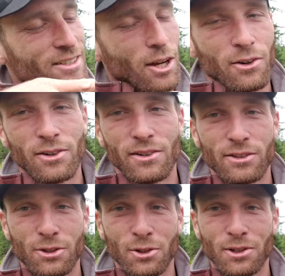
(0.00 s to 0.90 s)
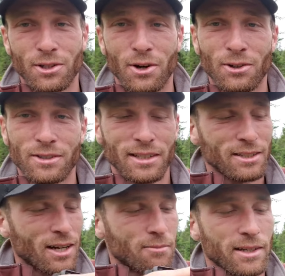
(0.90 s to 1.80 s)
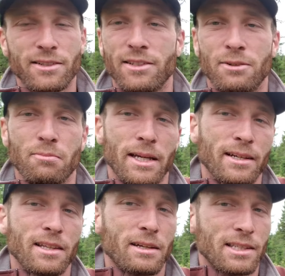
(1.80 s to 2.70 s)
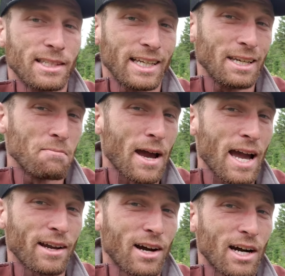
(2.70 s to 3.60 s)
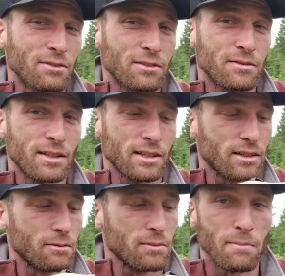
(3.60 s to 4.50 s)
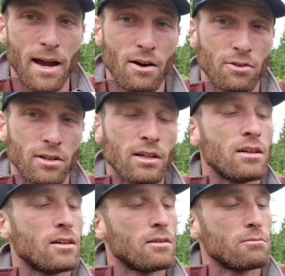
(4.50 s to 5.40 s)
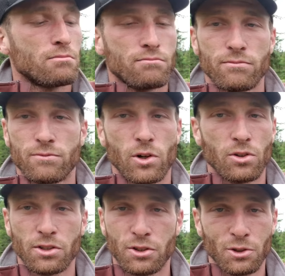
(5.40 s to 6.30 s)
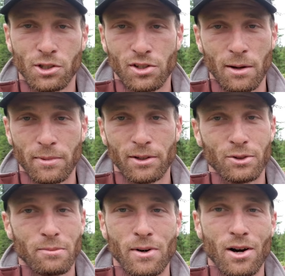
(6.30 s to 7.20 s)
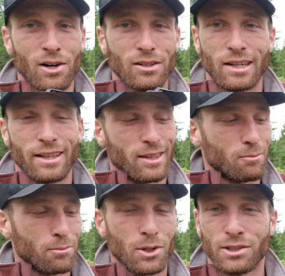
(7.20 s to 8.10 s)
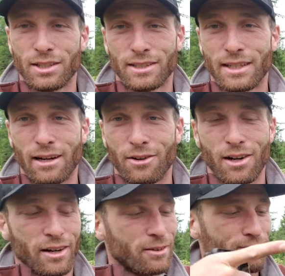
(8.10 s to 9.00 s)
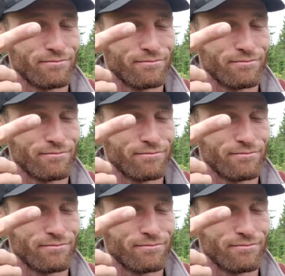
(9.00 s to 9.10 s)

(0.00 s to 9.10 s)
so Sugru holds this on. Make sure you peel the sticky back off of the, the mount. Roll the Sugru up into a ball and then push this down on it.